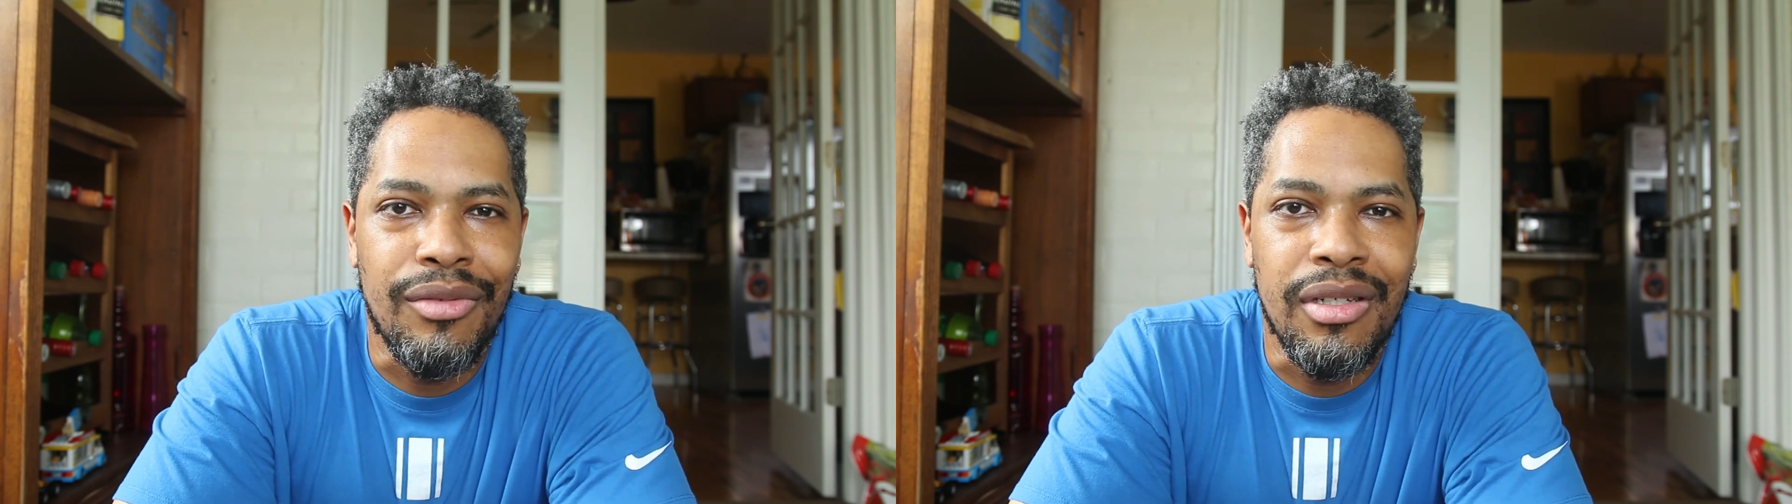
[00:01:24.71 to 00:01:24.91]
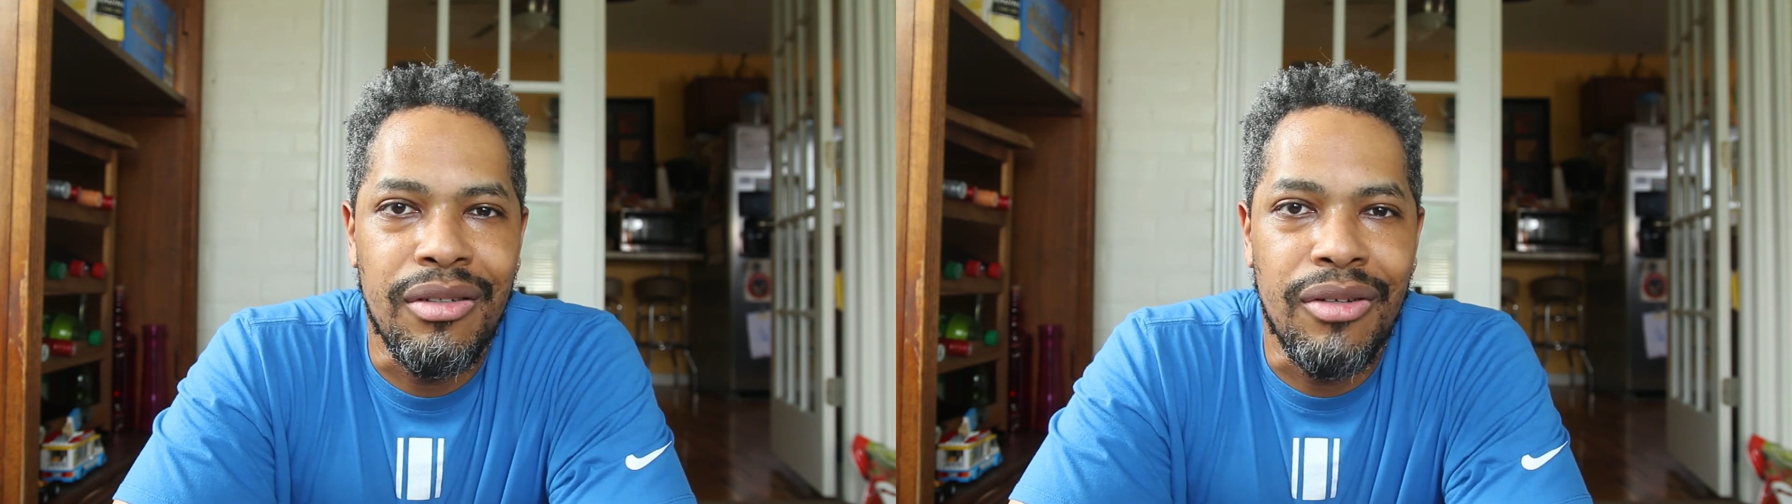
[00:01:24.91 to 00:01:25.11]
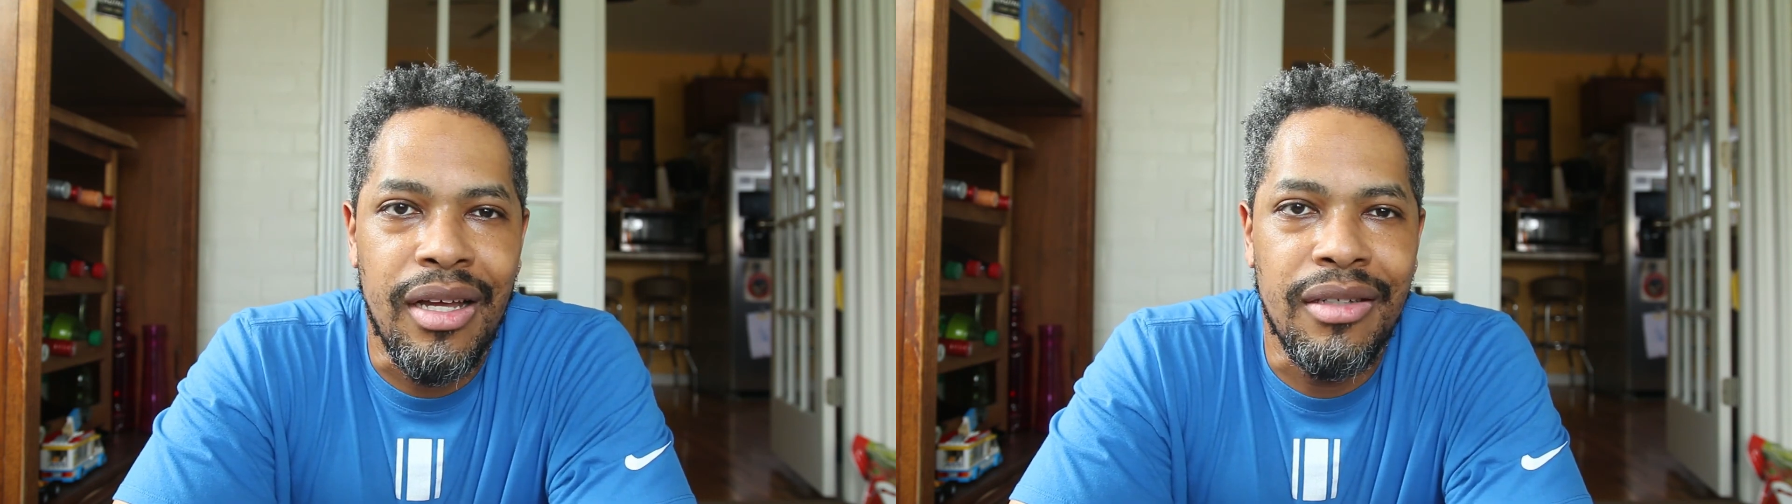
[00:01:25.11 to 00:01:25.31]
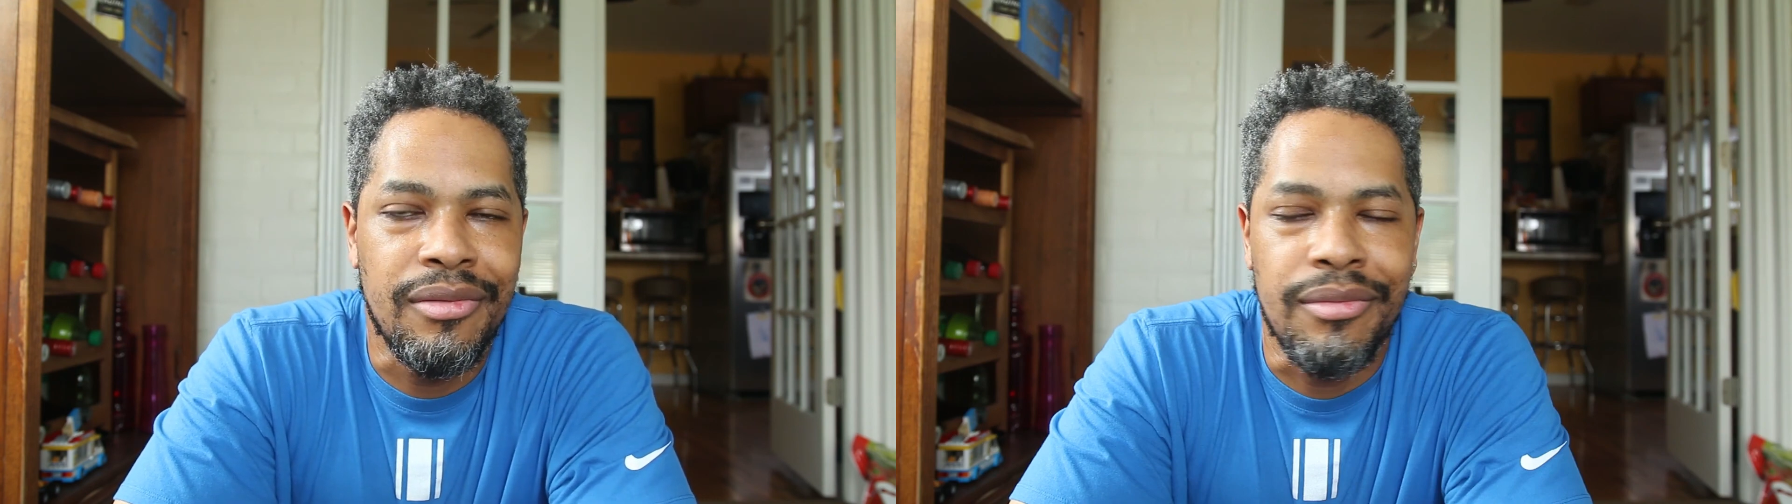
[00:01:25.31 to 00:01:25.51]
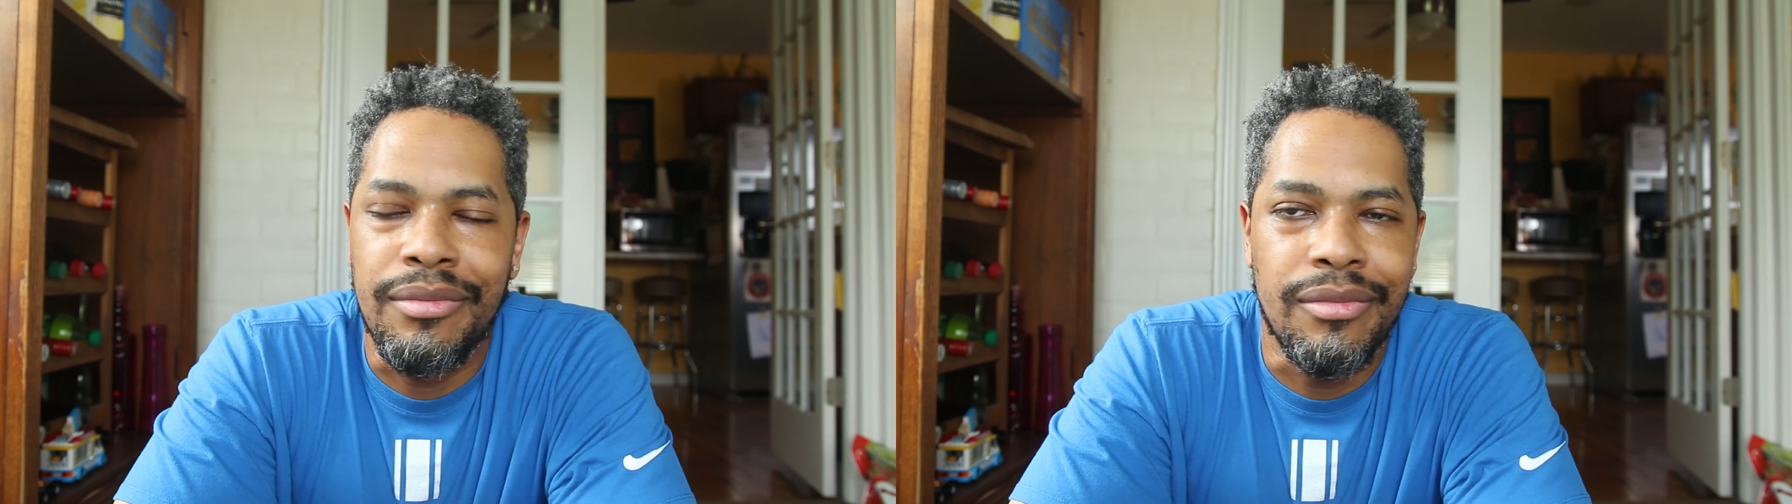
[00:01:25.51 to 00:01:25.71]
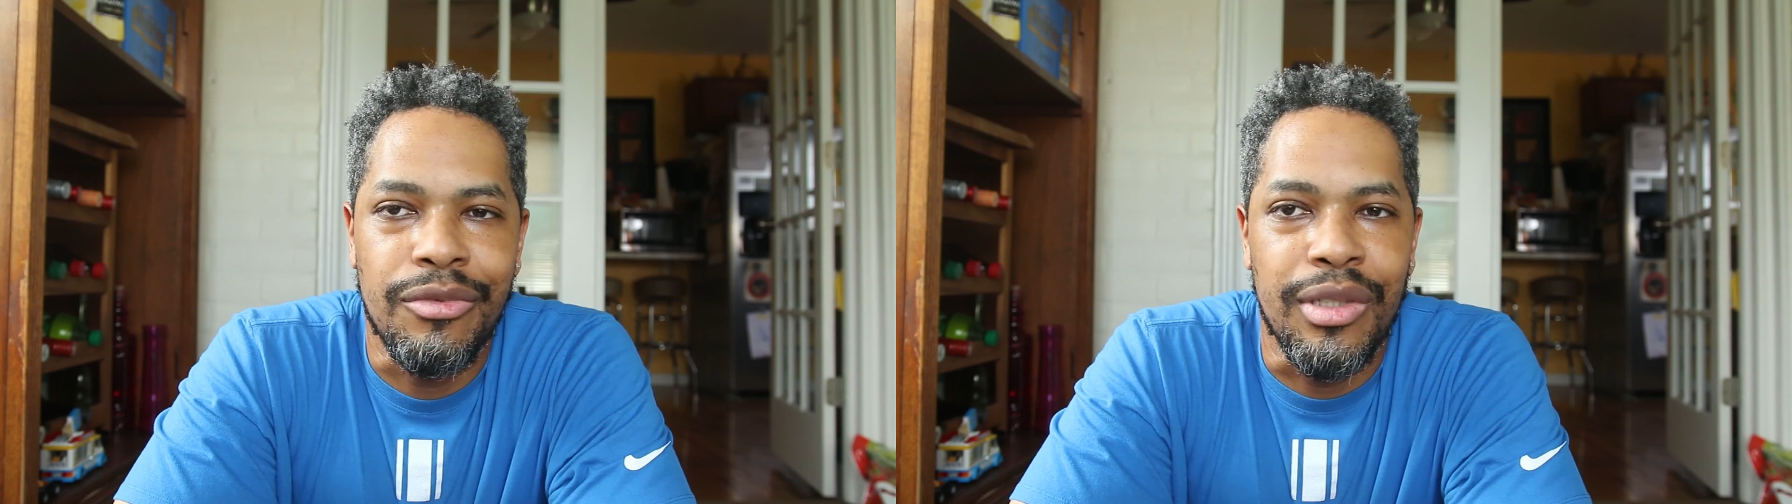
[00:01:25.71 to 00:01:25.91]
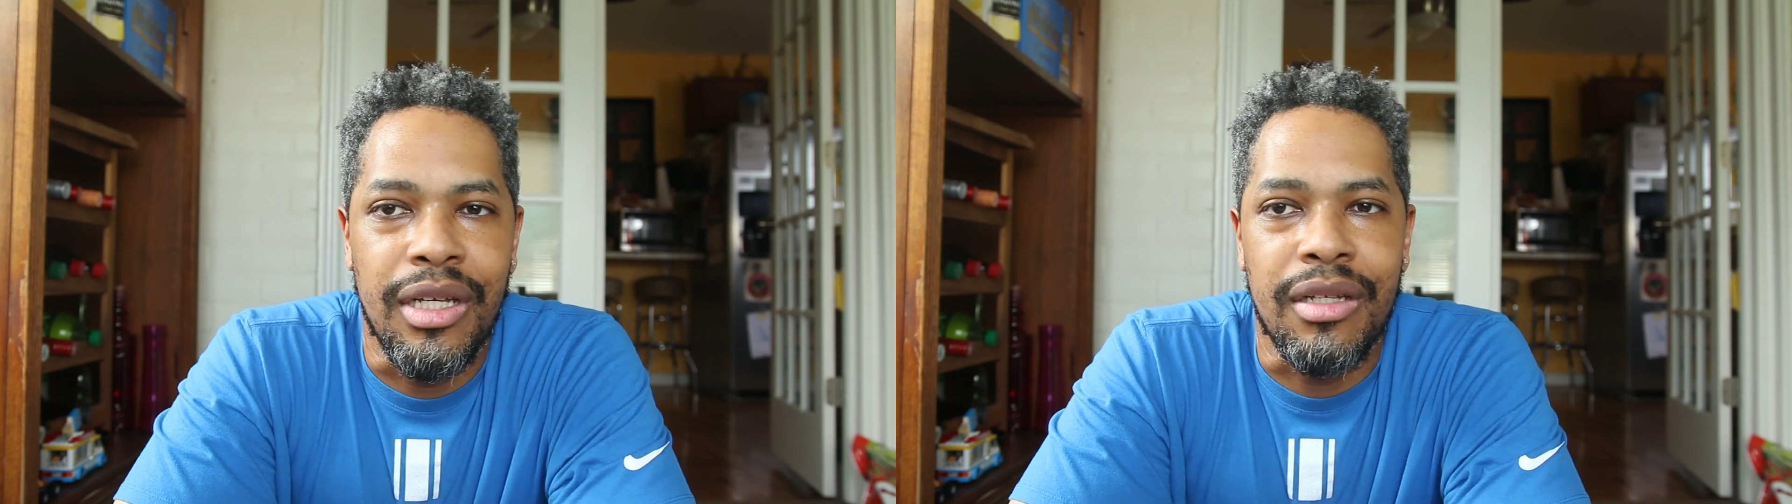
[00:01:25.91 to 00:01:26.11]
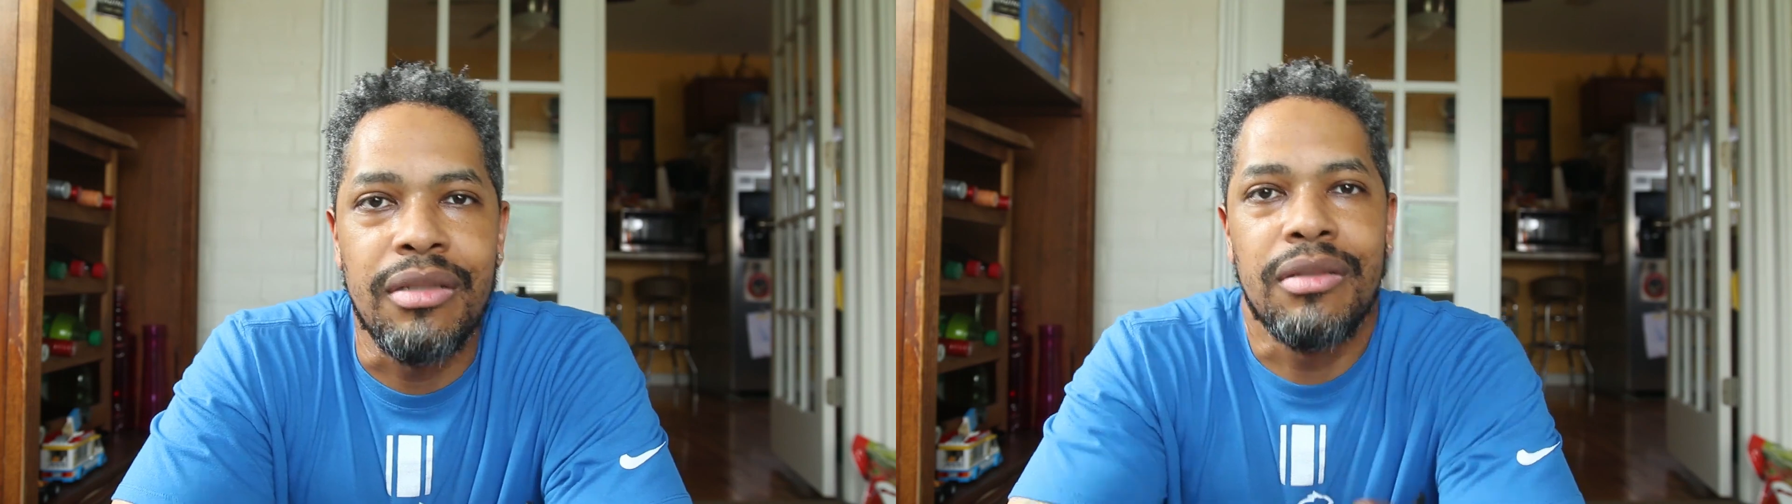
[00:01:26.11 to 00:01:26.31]
single day. It's
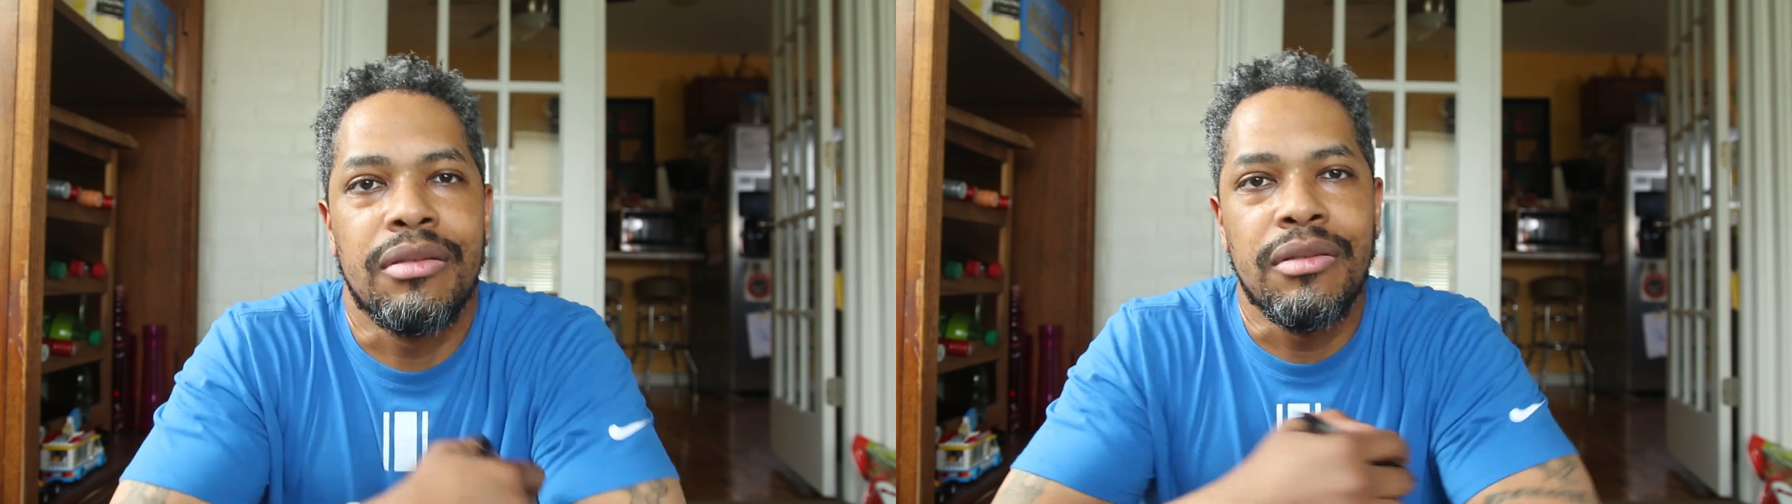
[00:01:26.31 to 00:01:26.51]
ridiculous.